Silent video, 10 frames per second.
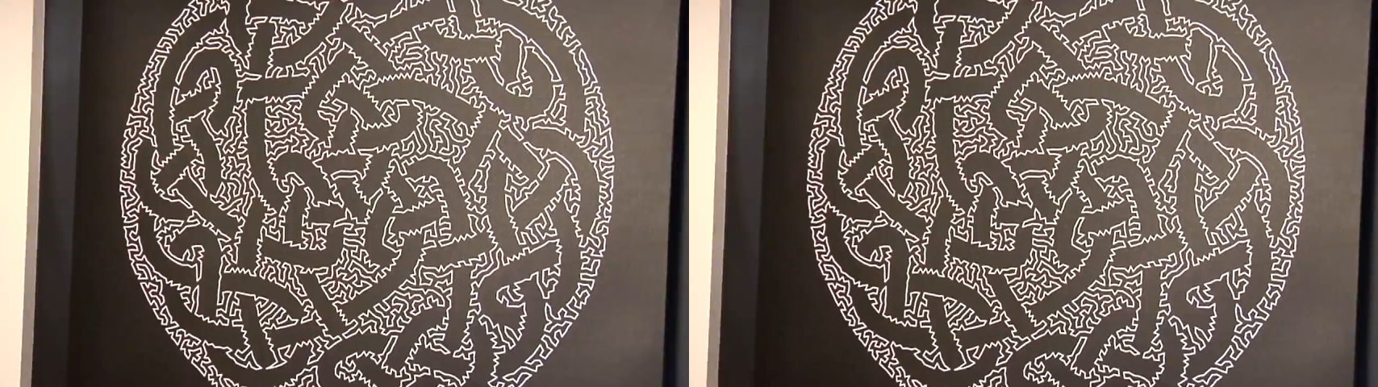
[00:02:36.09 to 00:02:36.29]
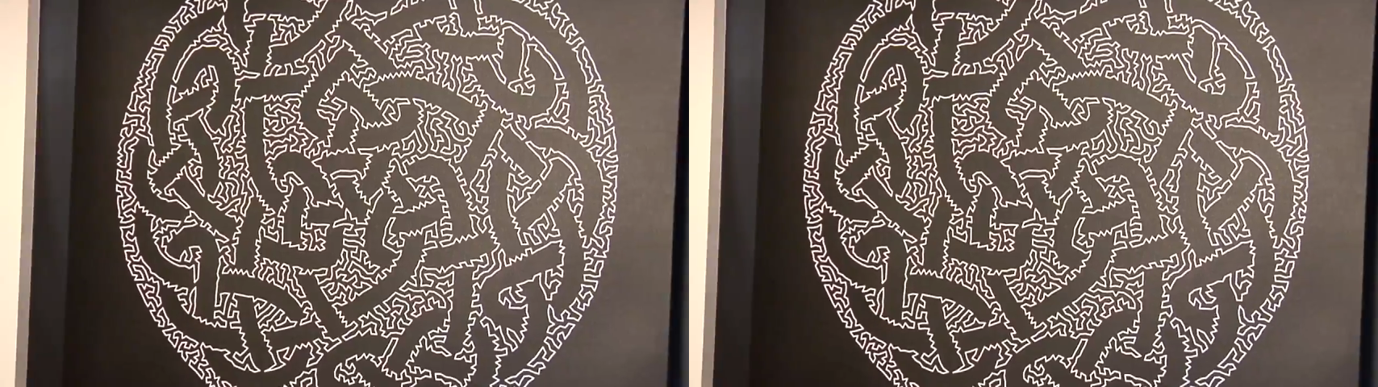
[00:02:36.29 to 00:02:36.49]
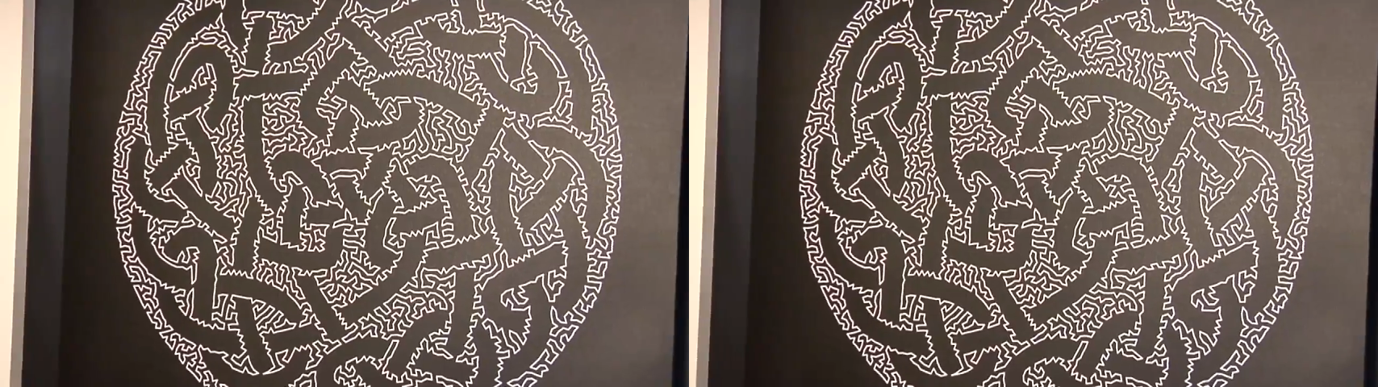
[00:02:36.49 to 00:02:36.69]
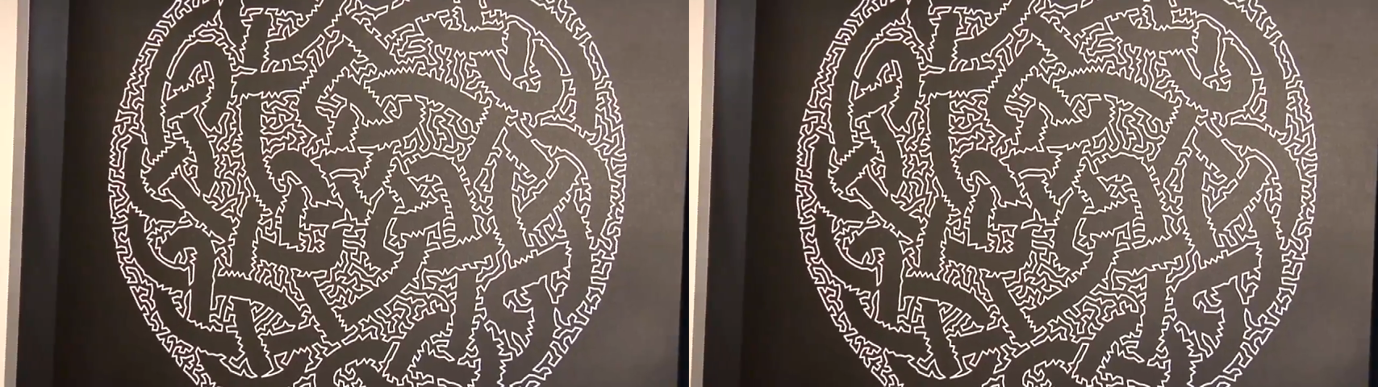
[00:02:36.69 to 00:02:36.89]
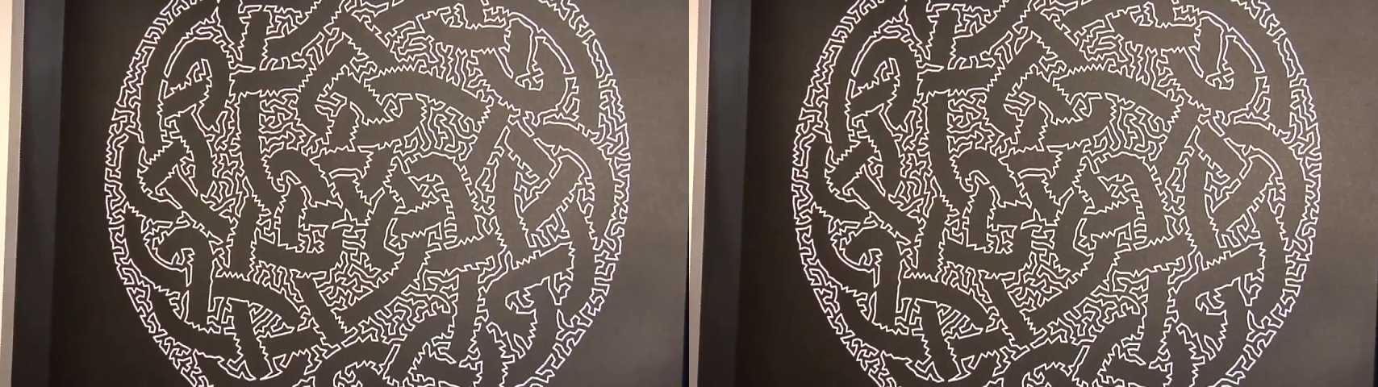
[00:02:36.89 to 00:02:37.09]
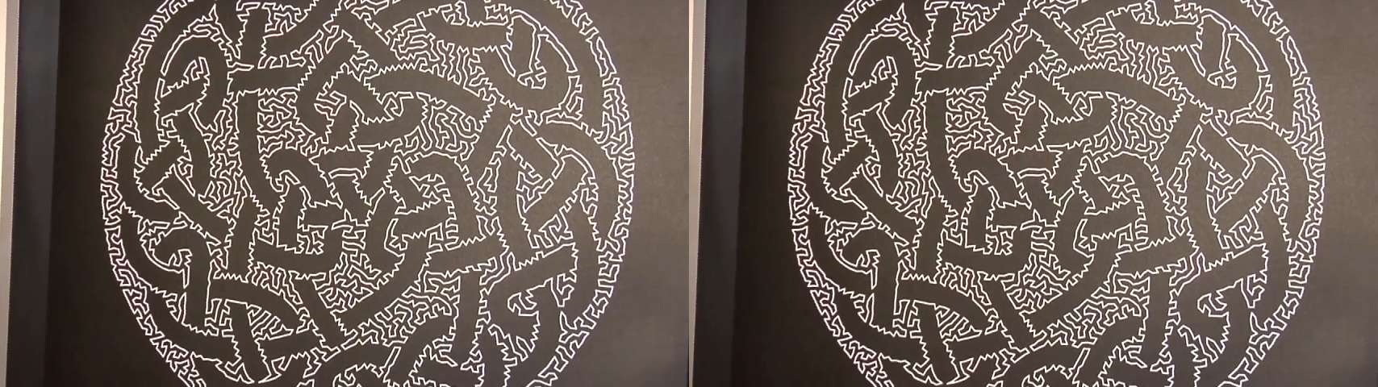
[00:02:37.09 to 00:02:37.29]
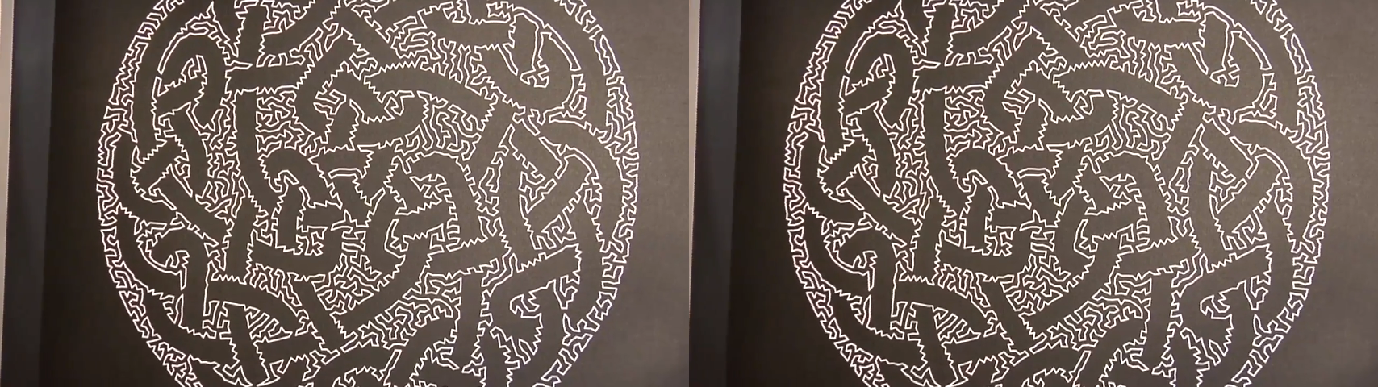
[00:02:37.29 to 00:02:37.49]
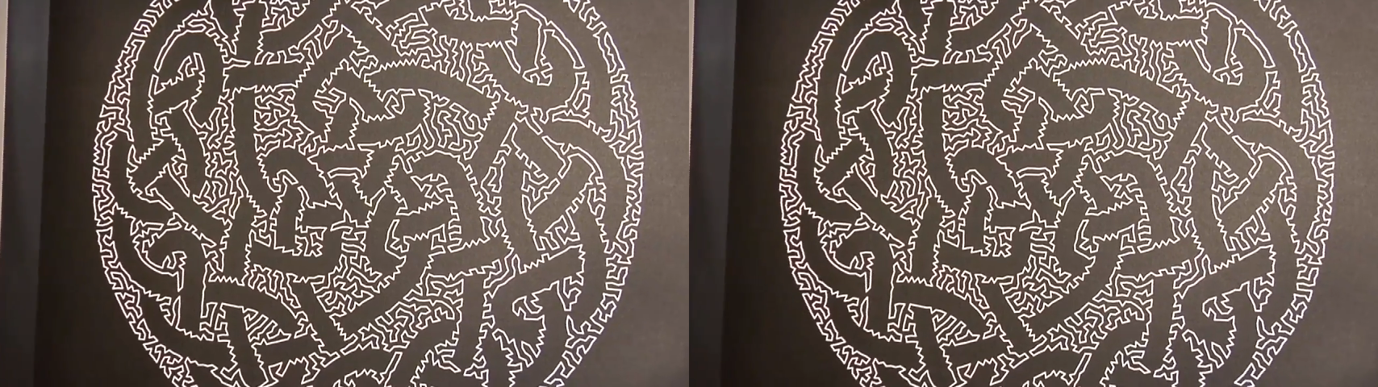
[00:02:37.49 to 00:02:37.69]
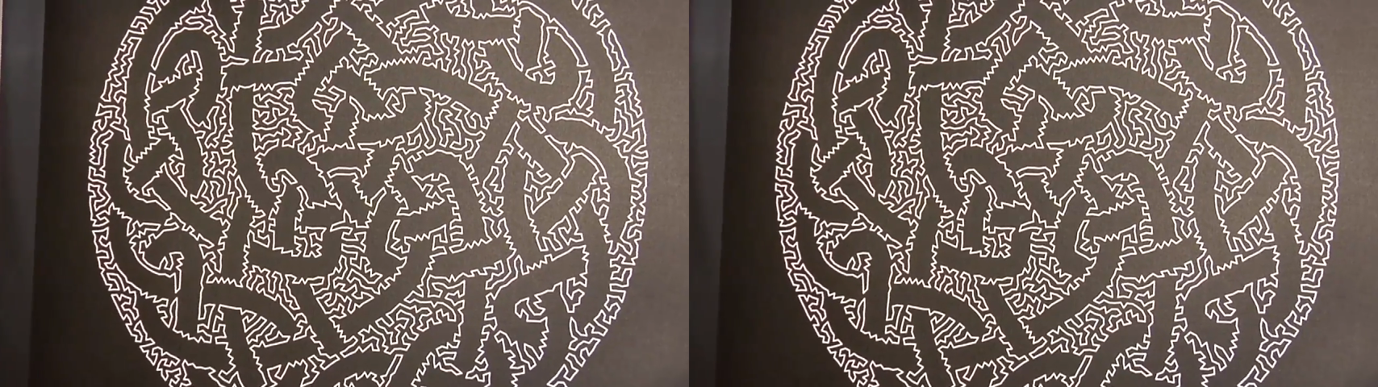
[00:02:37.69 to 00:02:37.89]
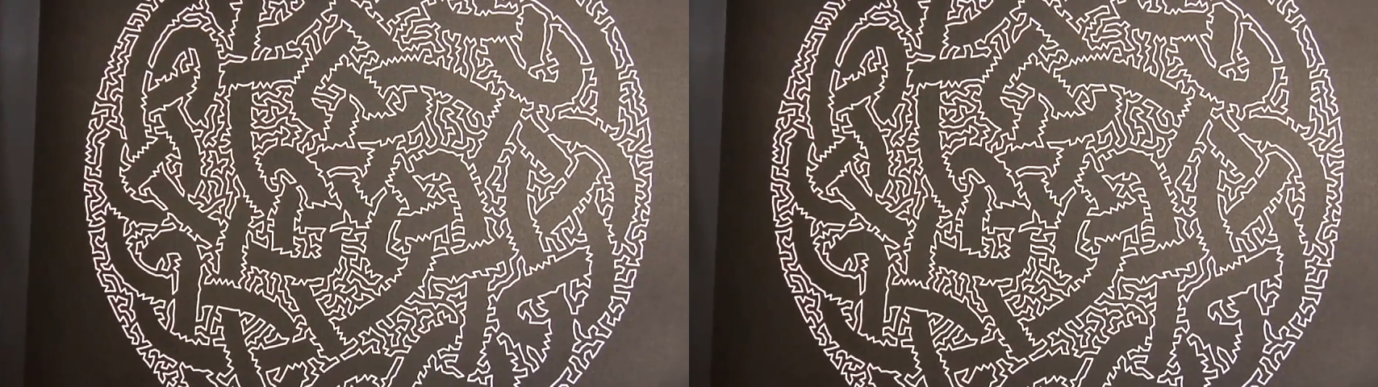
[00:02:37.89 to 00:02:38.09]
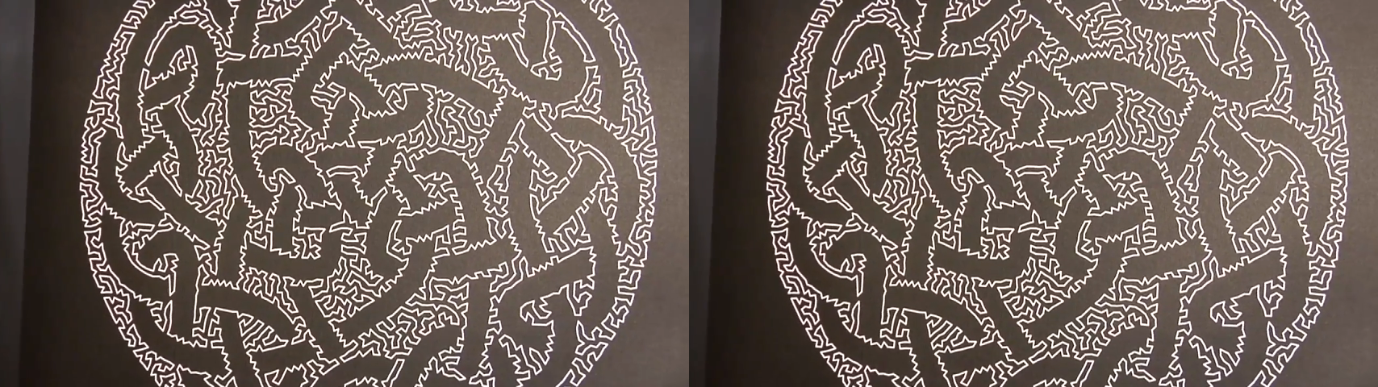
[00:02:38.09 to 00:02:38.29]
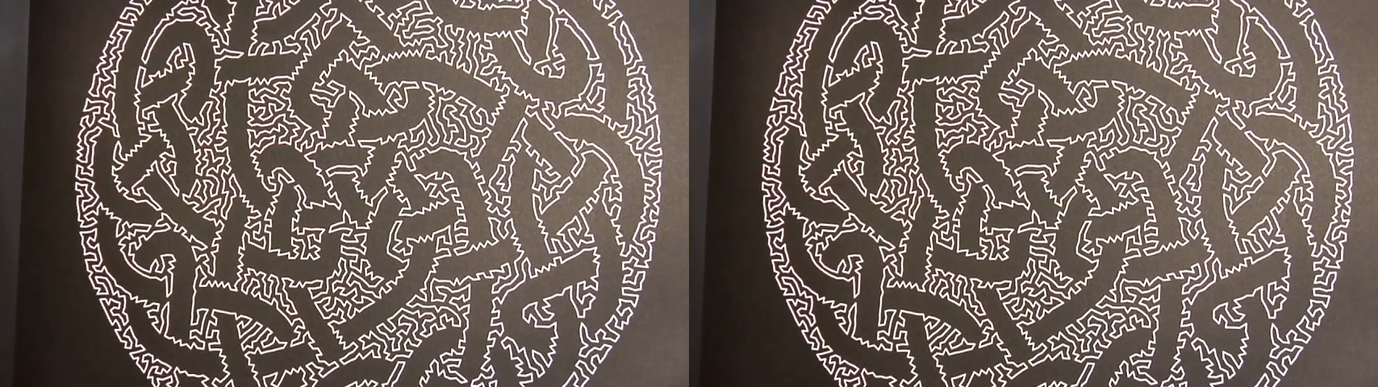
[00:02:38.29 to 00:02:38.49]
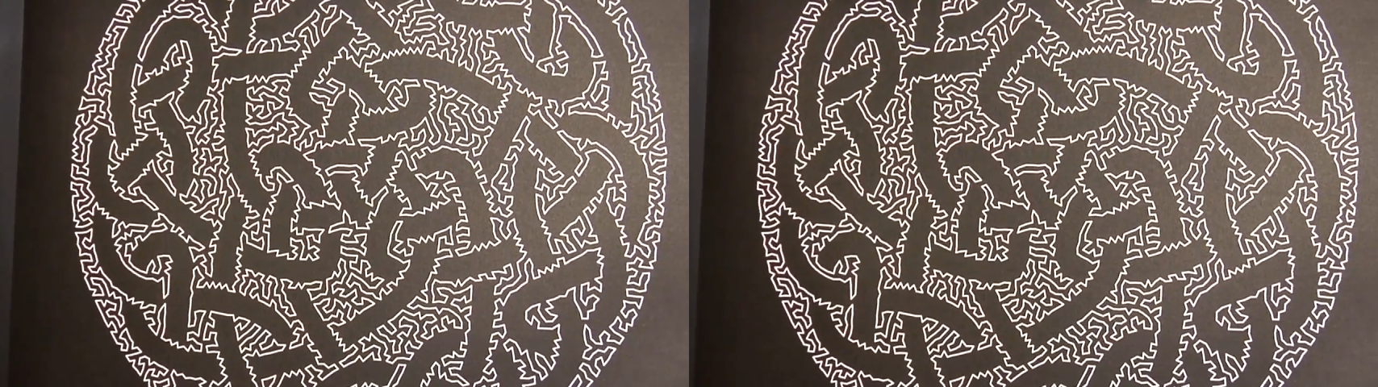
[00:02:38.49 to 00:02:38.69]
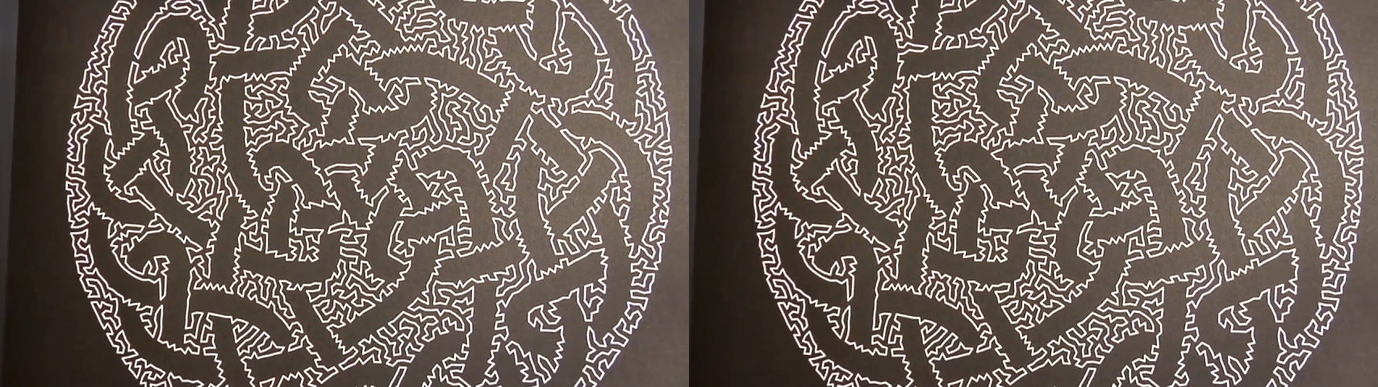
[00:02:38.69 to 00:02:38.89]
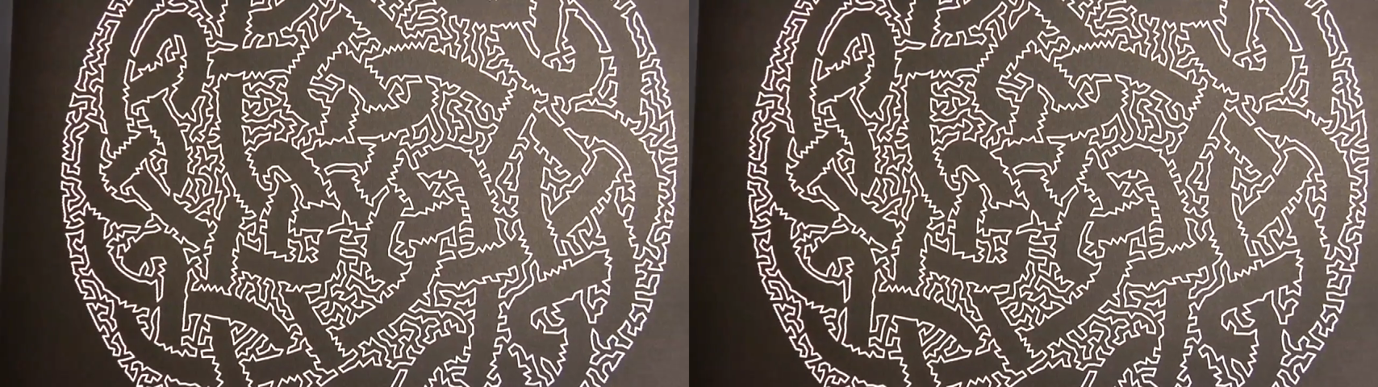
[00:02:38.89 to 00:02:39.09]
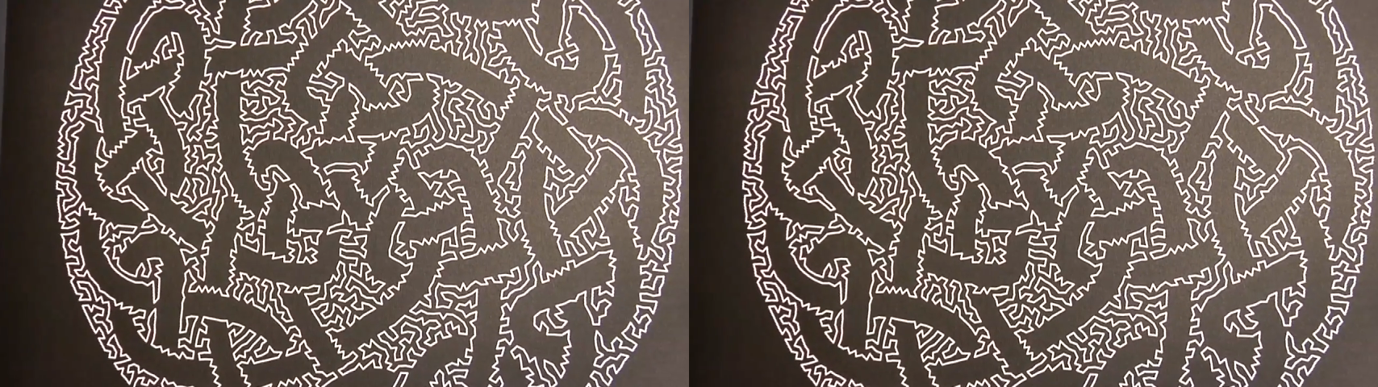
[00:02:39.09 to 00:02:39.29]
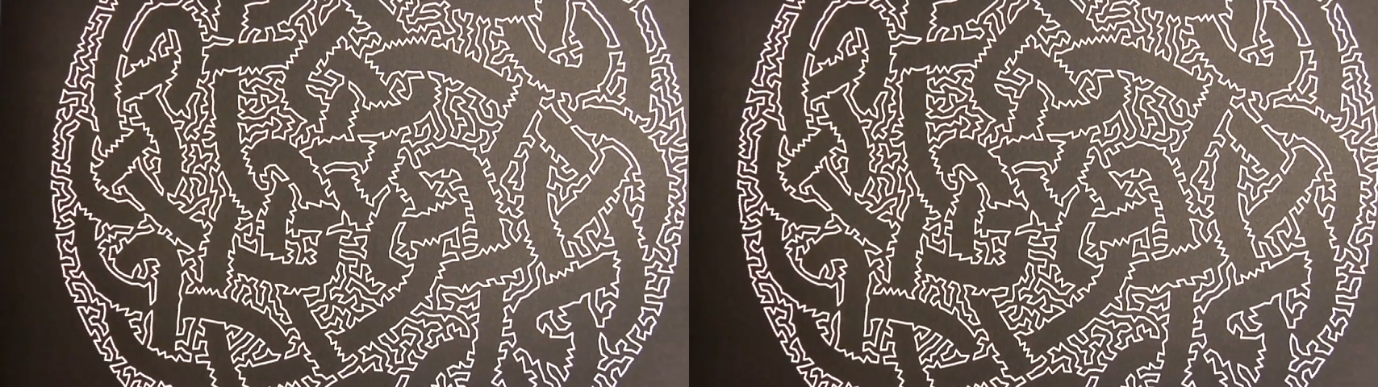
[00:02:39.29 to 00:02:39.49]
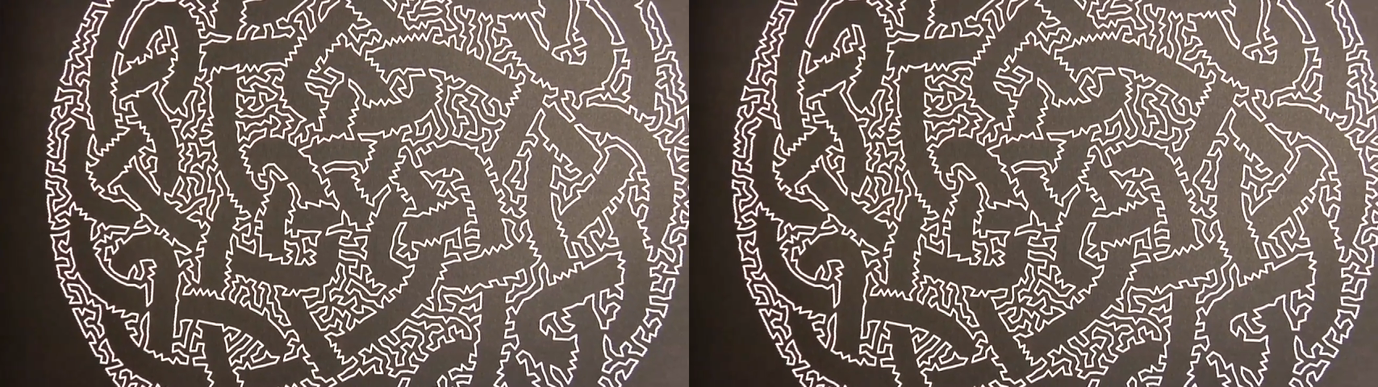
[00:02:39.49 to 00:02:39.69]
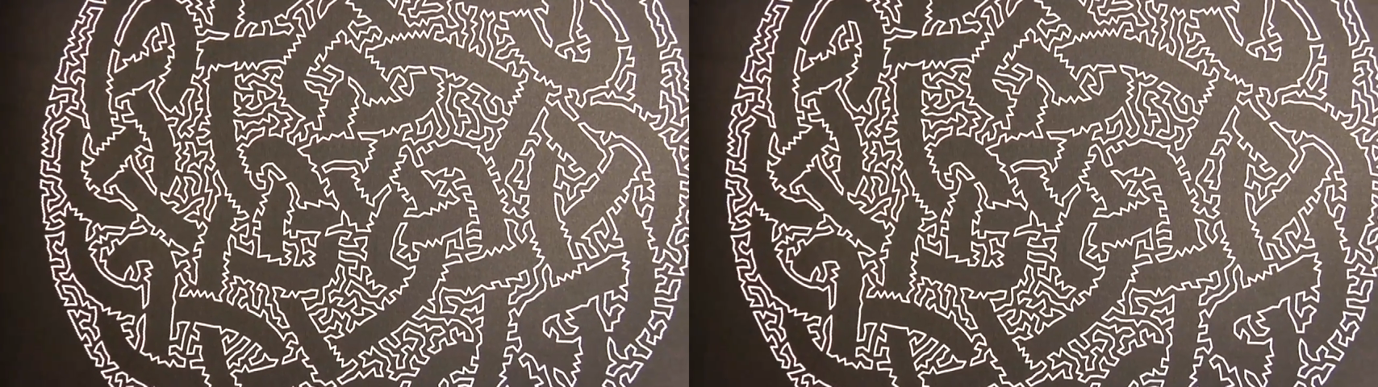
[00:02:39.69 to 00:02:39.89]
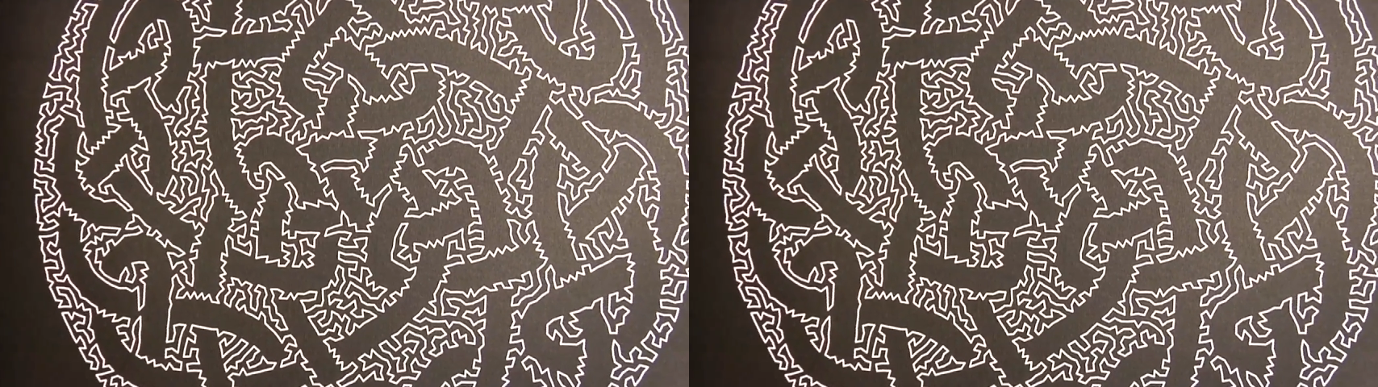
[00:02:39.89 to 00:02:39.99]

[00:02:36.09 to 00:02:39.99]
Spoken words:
No face is visible, so there are no lips to read.